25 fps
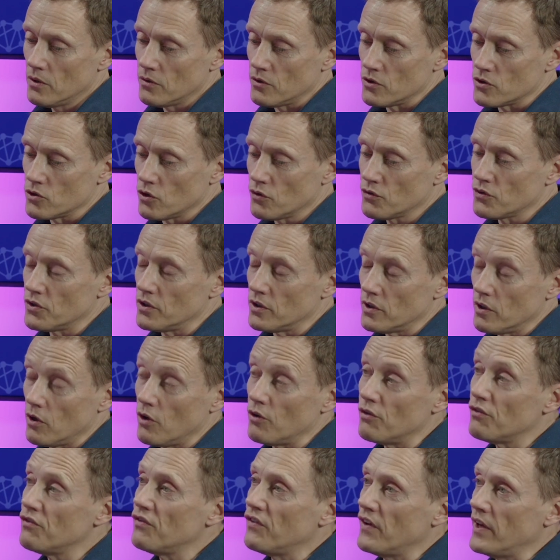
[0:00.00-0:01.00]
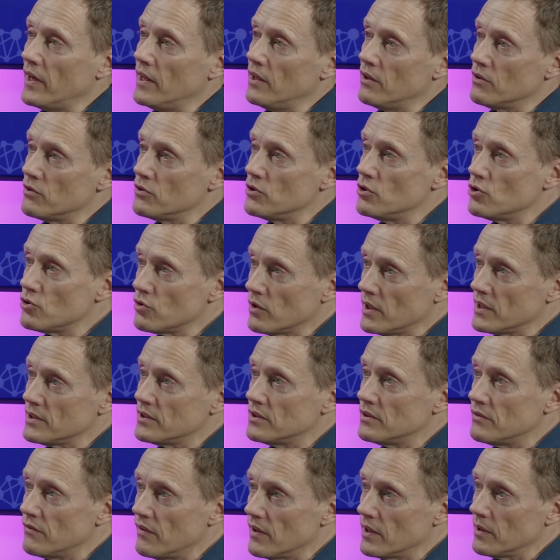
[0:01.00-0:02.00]
there's often a lot of failures. You try
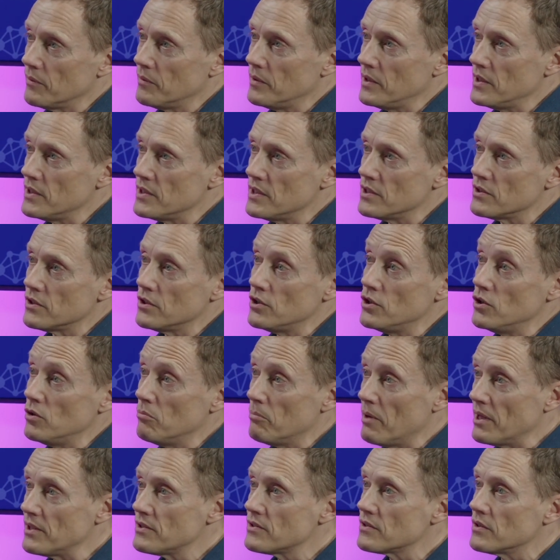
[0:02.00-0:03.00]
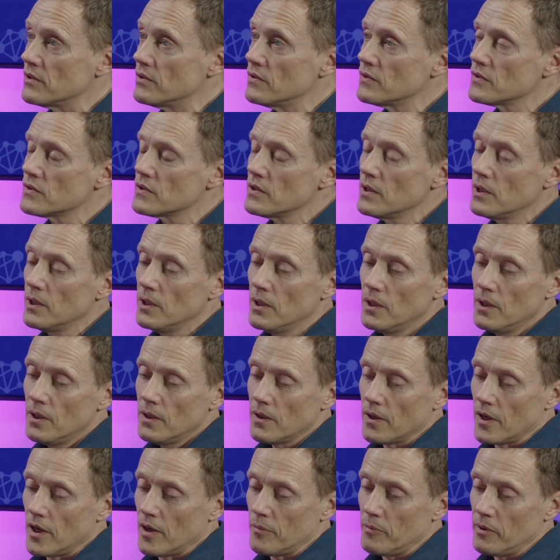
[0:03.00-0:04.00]
to develop these into new medicines.
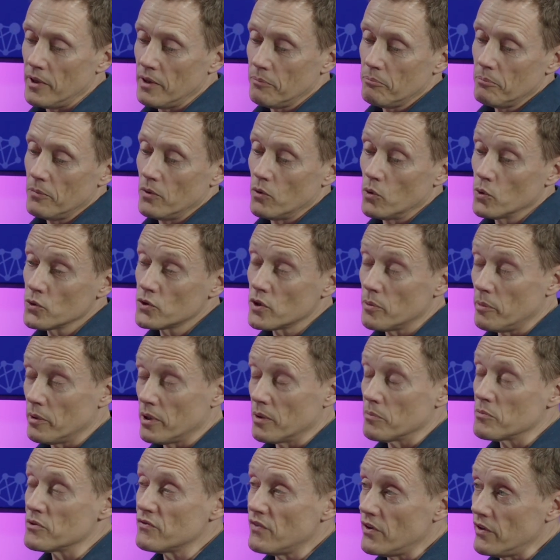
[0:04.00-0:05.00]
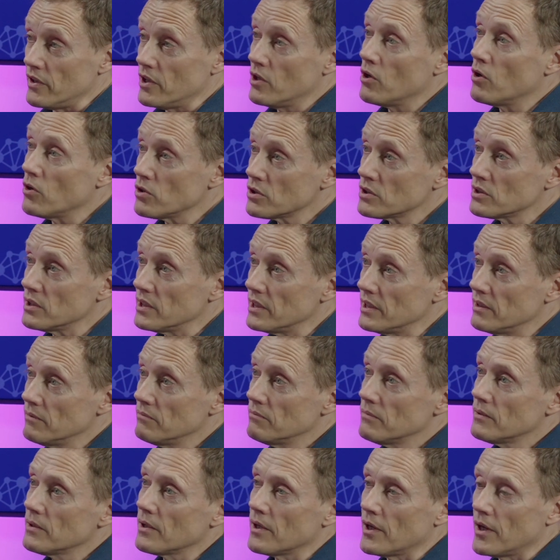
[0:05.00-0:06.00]
It also becomes very costly.
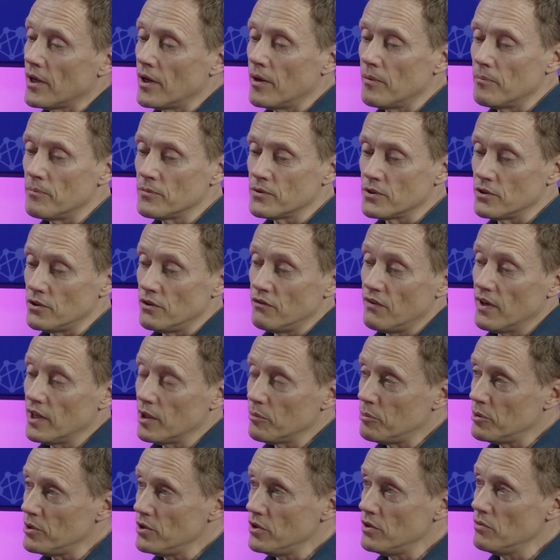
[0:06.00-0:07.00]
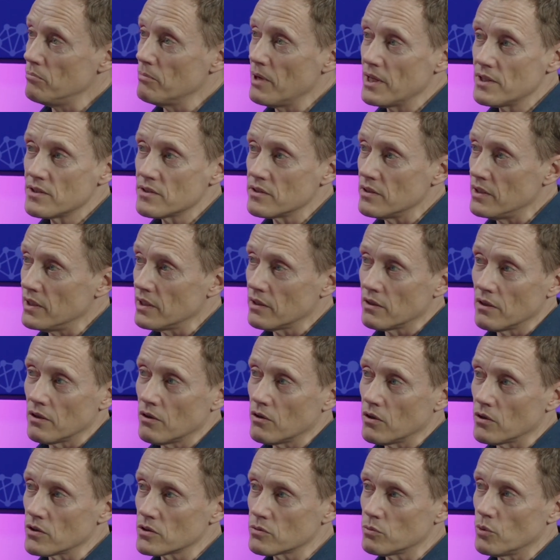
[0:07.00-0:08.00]
To develop a new medicine, it can
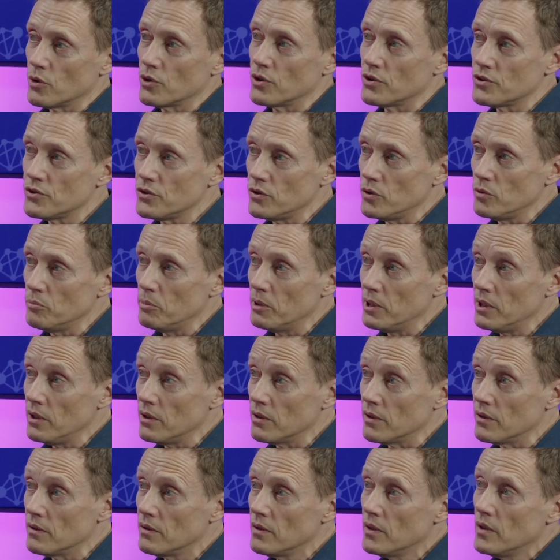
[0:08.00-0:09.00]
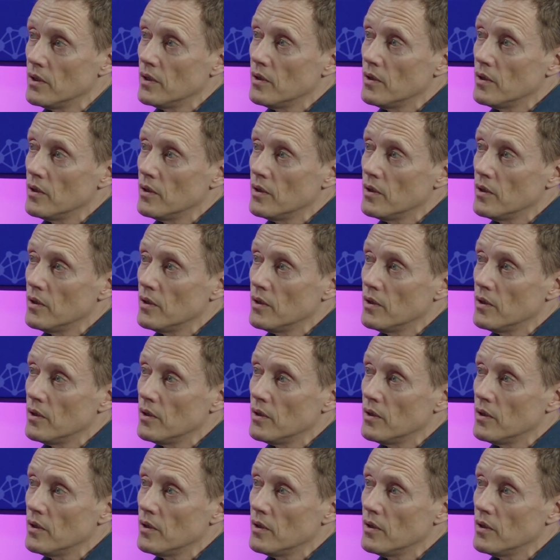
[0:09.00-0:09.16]
cost £1 or £2 billion,